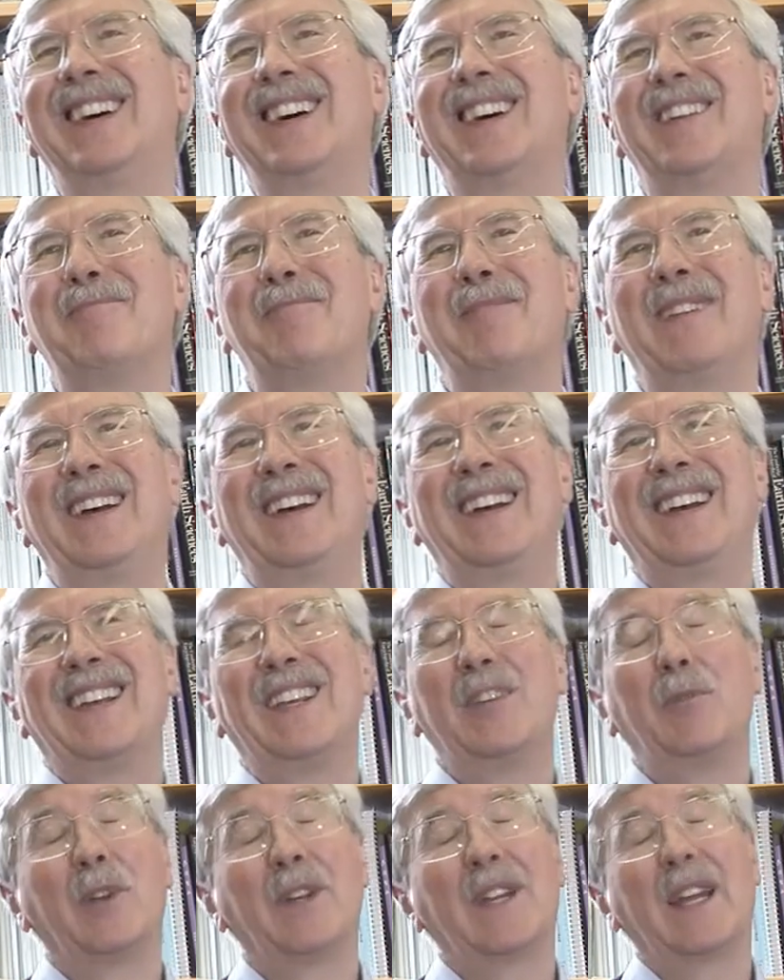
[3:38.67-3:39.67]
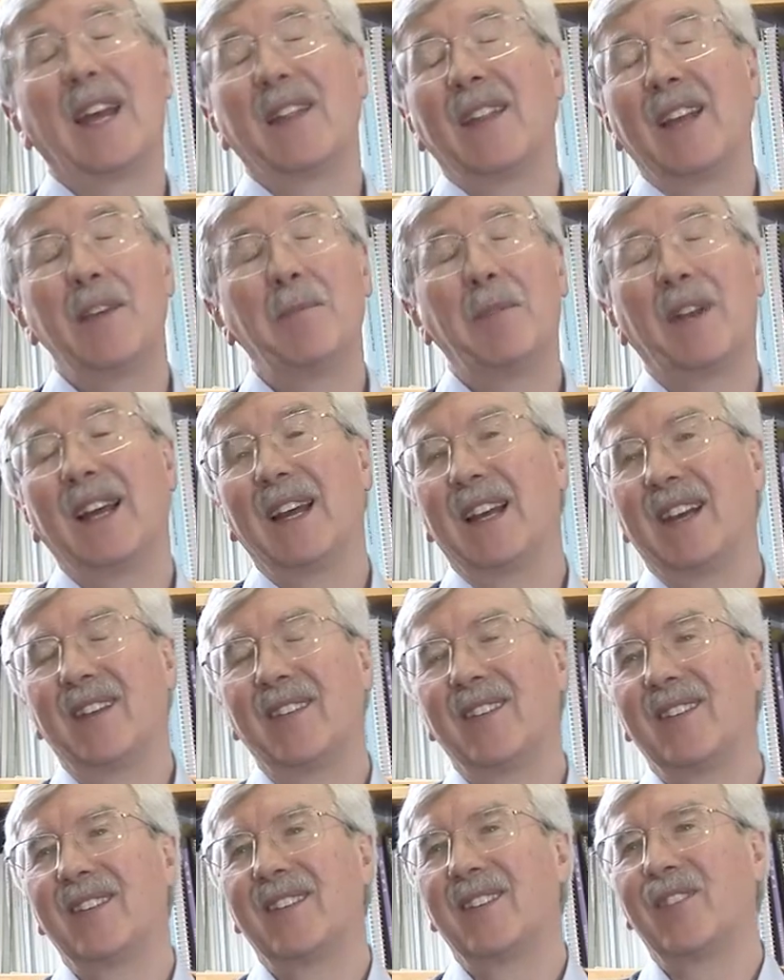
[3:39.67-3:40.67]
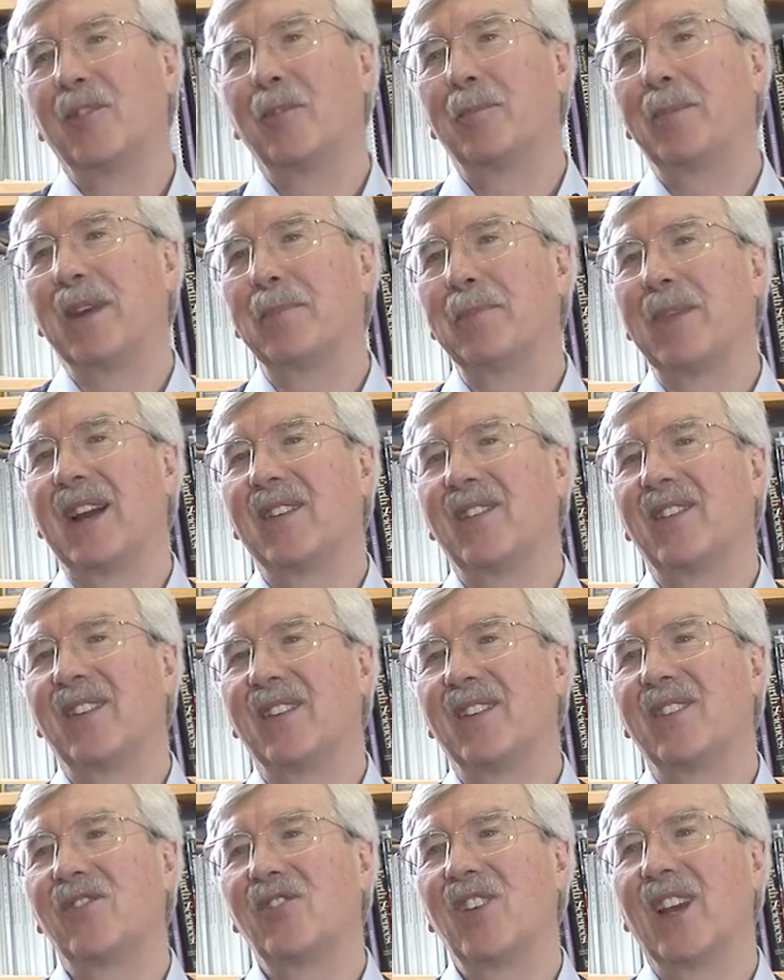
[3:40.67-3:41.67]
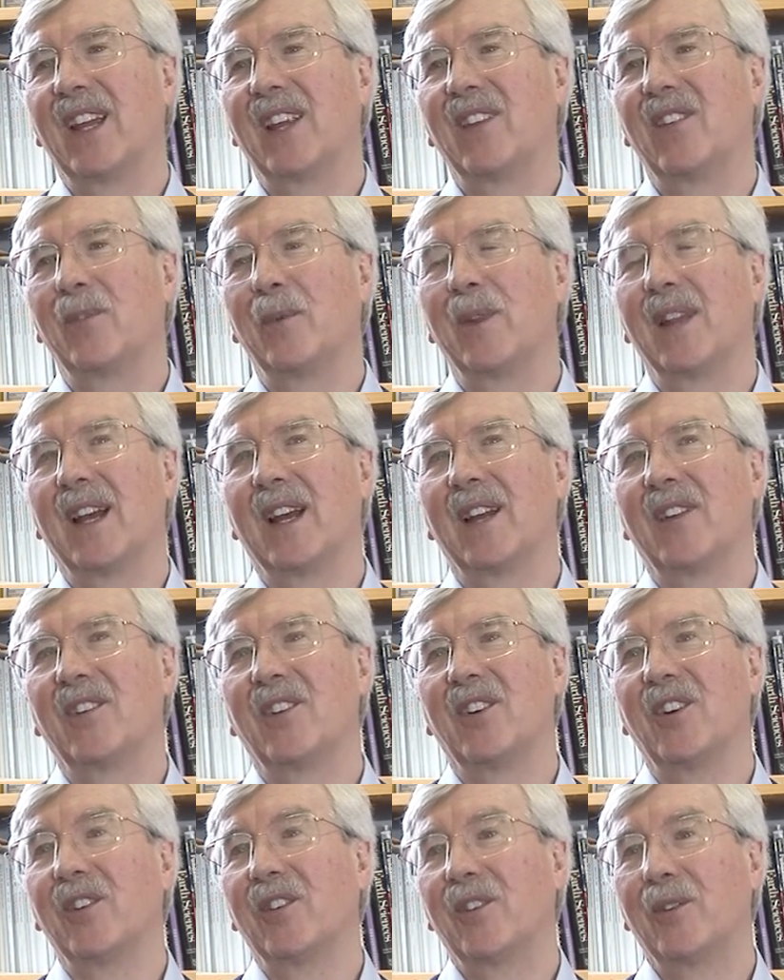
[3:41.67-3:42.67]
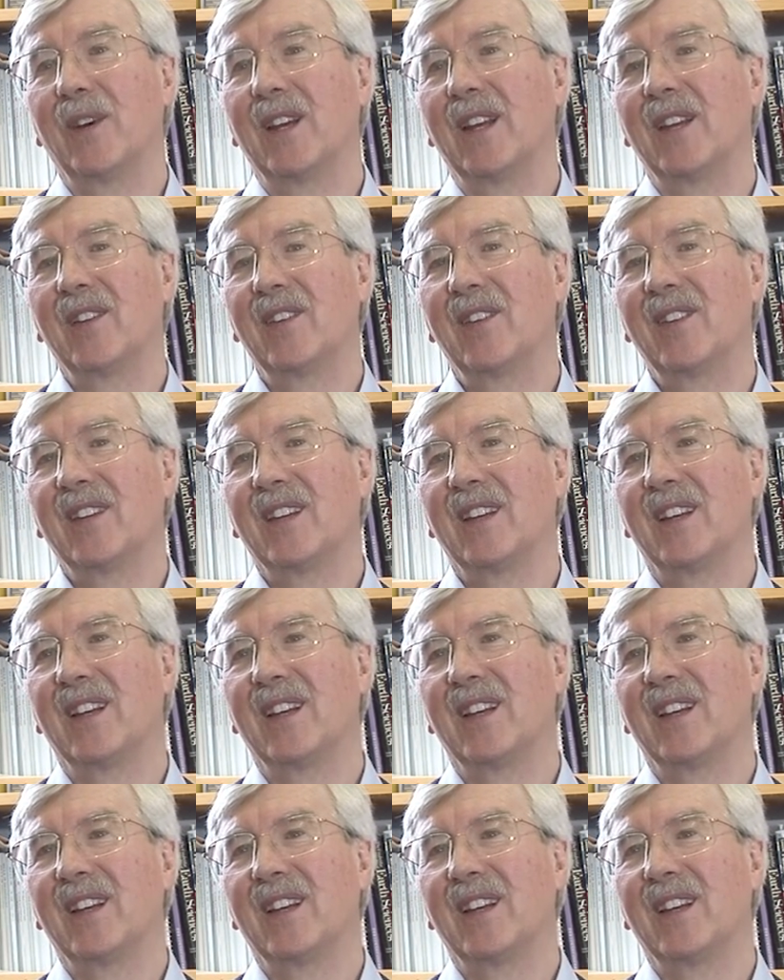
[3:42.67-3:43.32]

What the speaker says: you wouldn't get the Himalayas or big mountain chains without earthquakes,